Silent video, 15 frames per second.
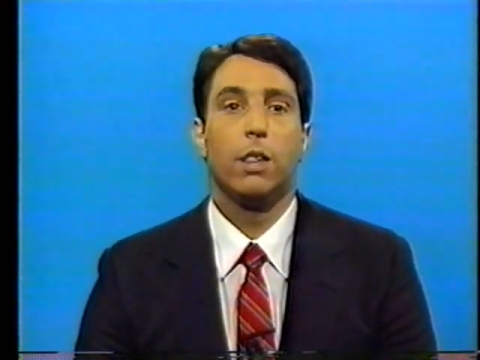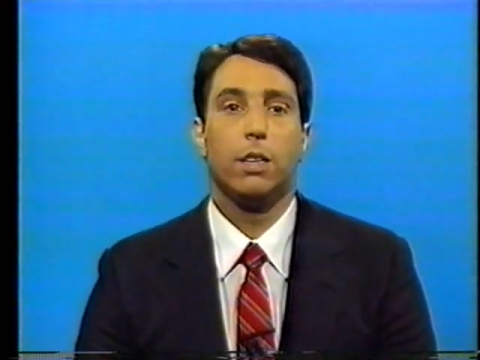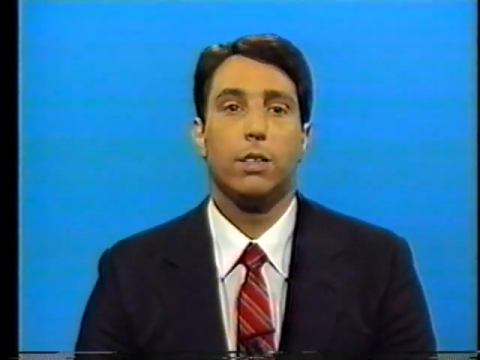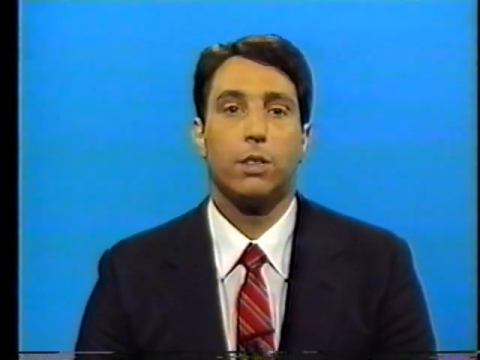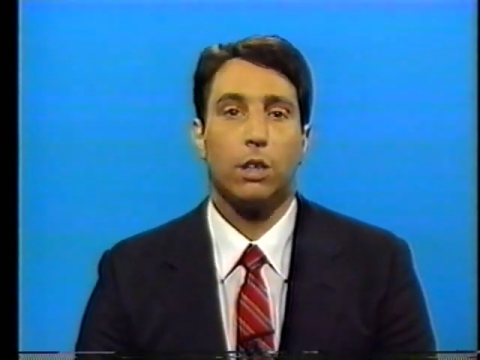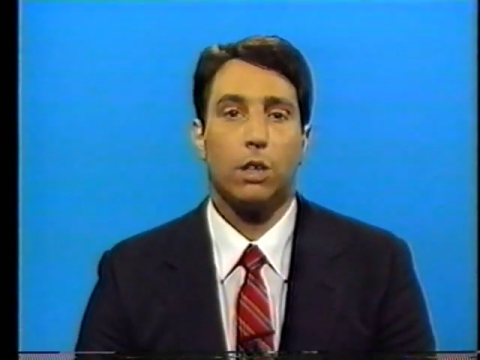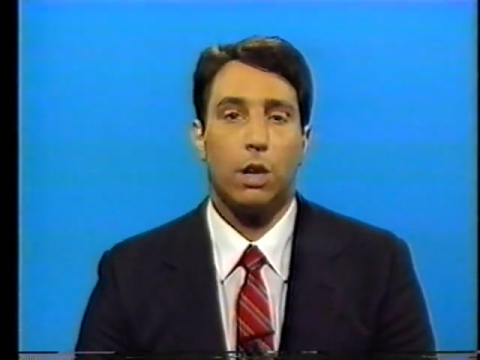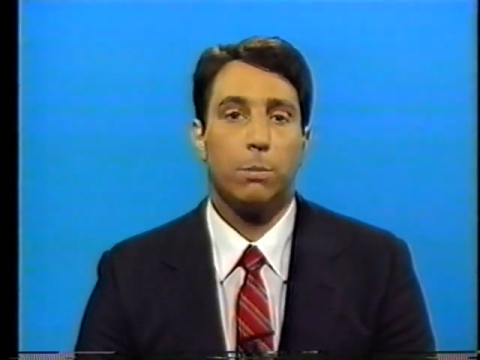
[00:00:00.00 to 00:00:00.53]
they
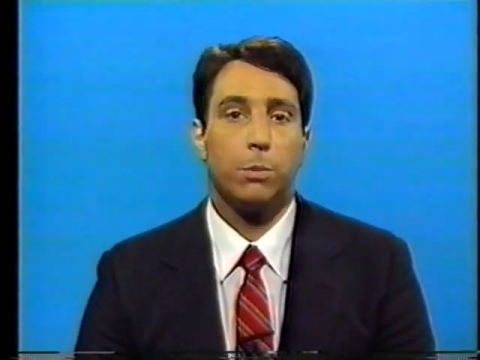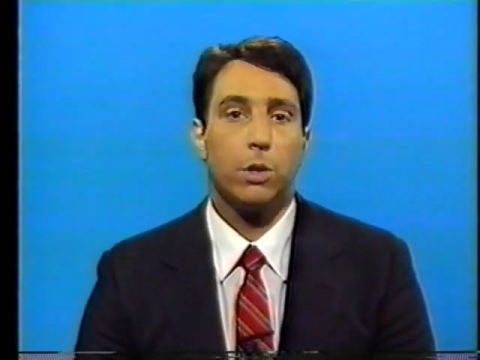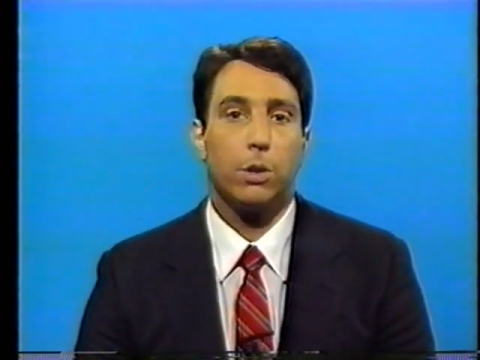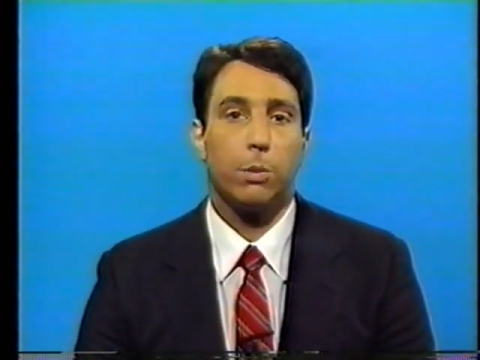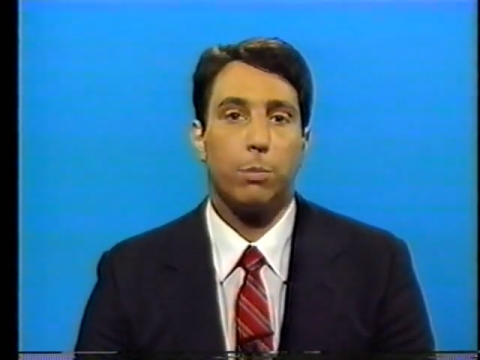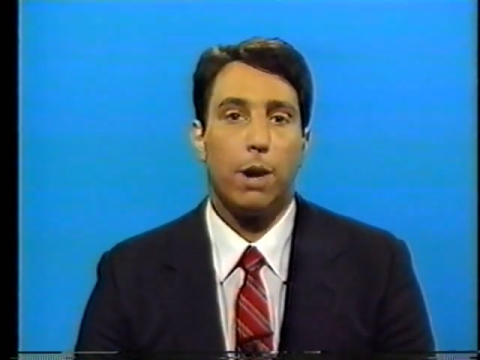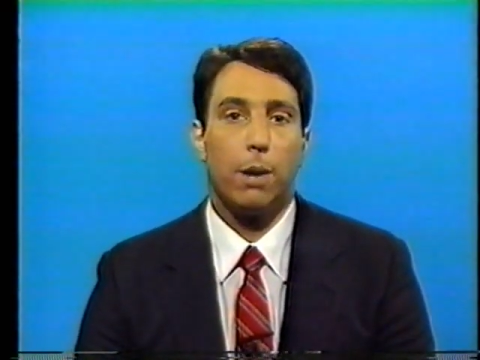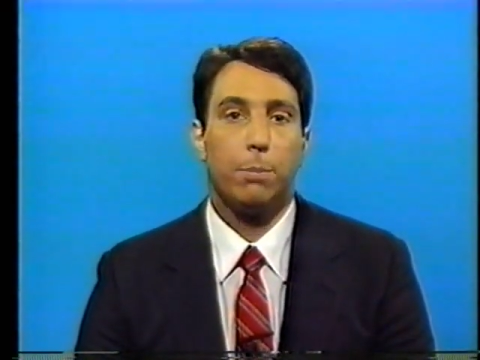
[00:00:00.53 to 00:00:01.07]
succumb
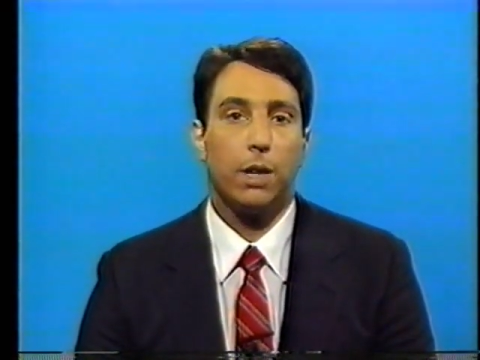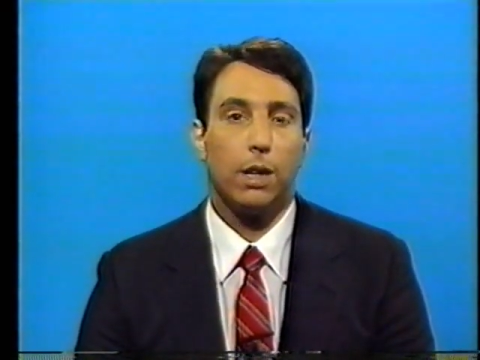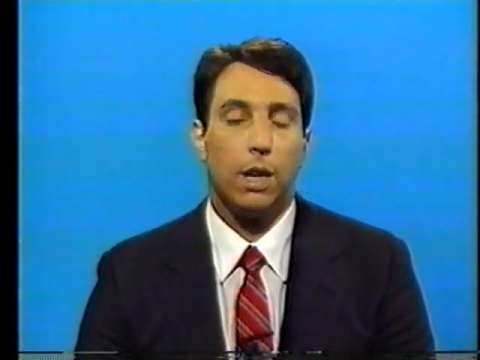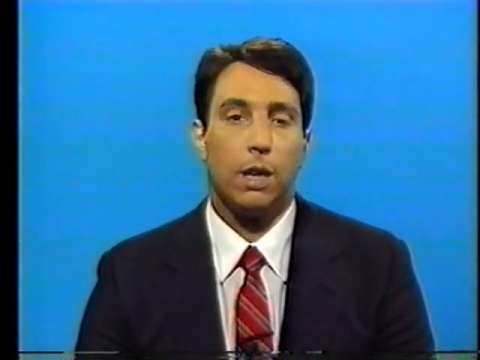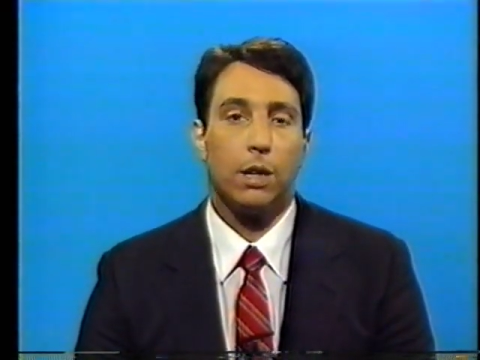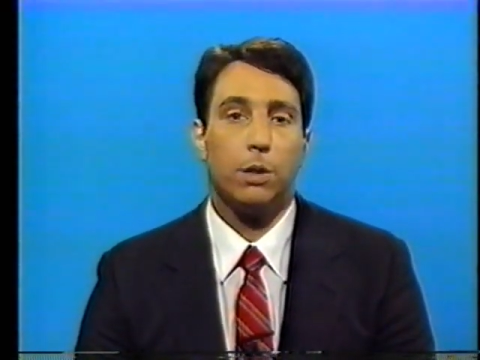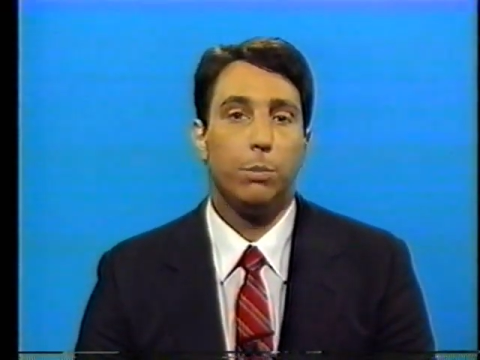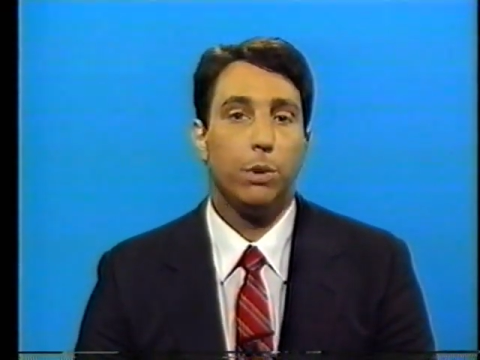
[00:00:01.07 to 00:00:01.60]
to the
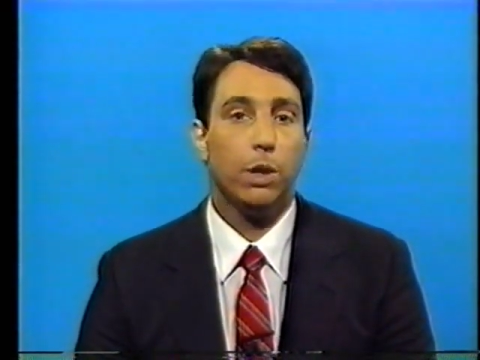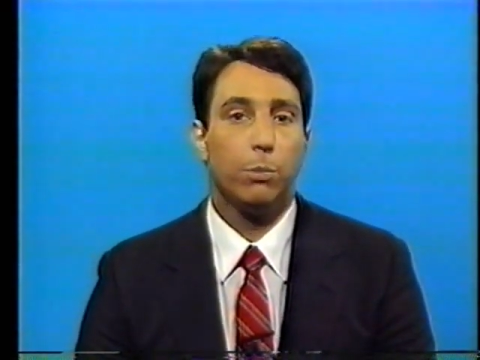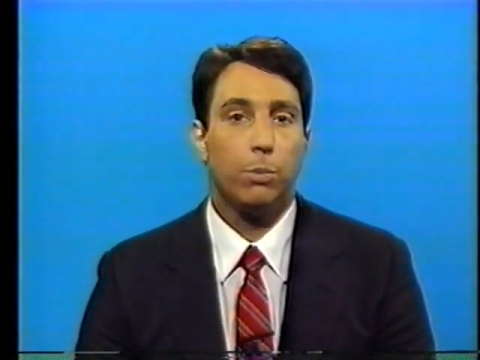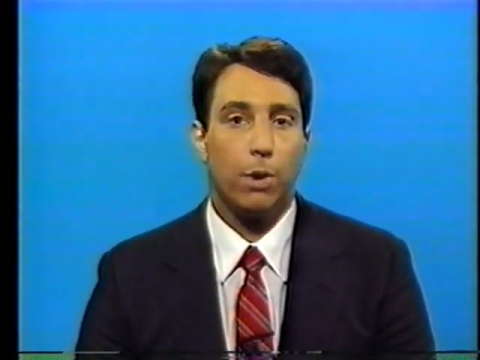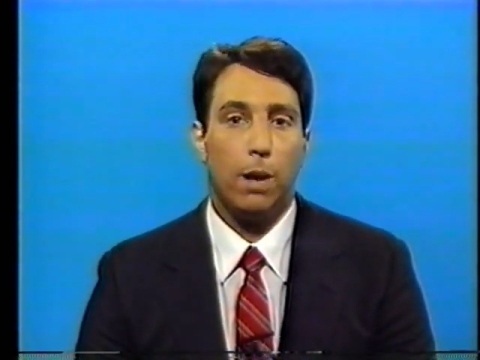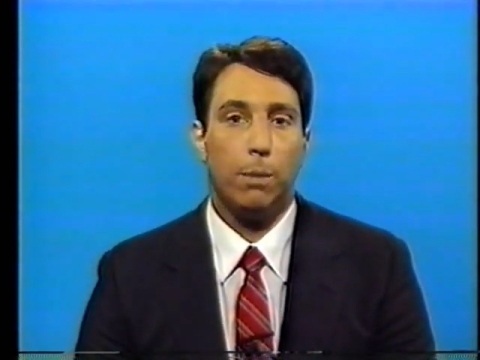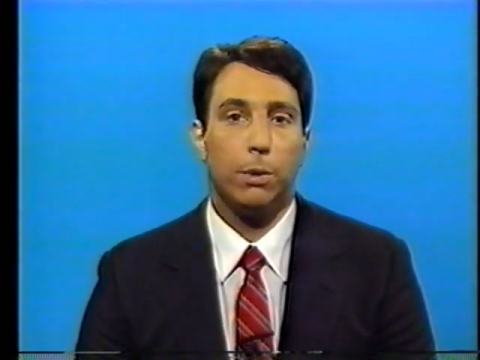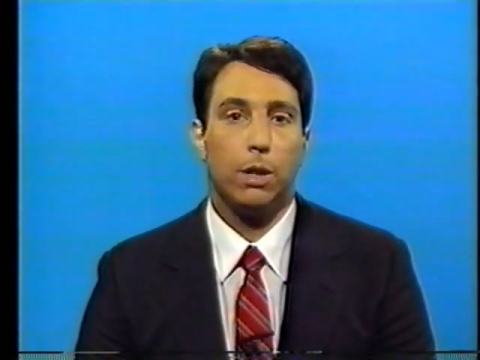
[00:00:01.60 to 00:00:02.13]
propaganda being
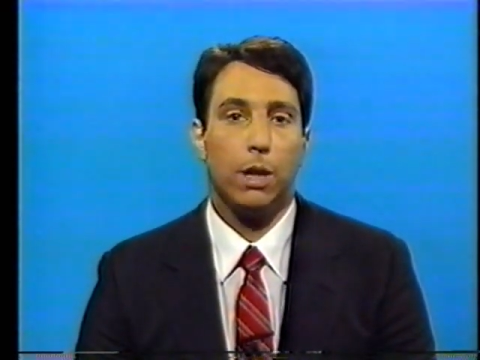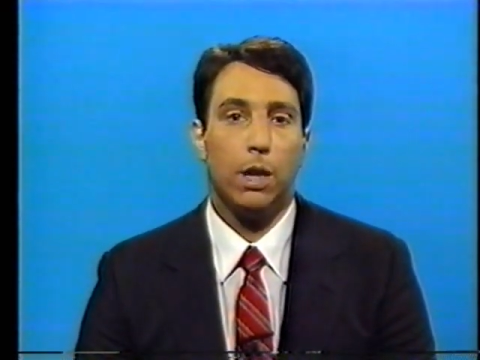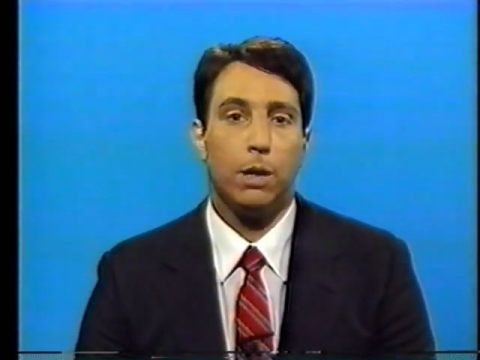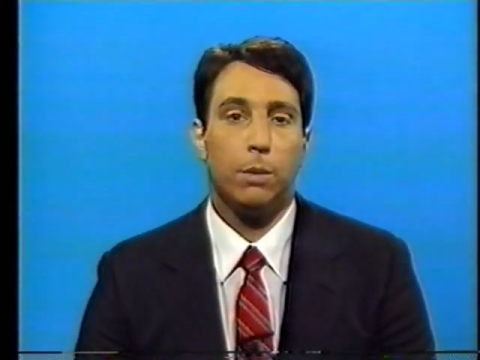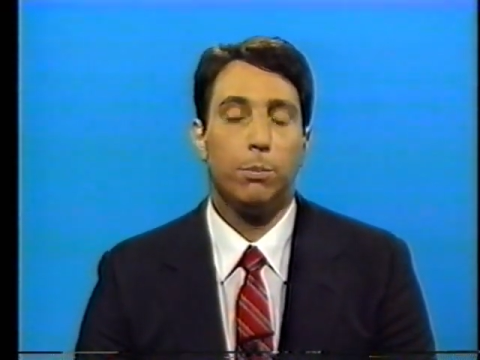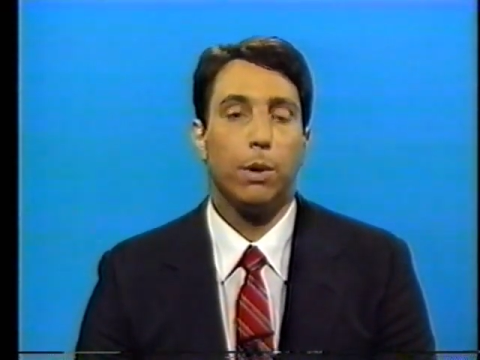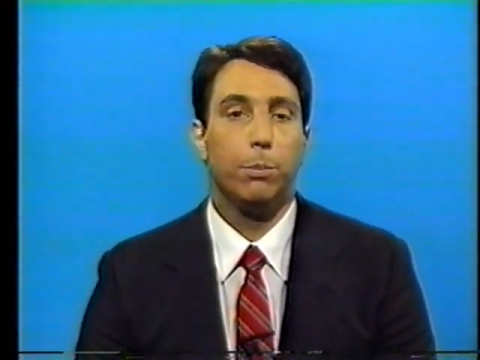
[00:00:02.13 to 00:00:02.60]
promulgated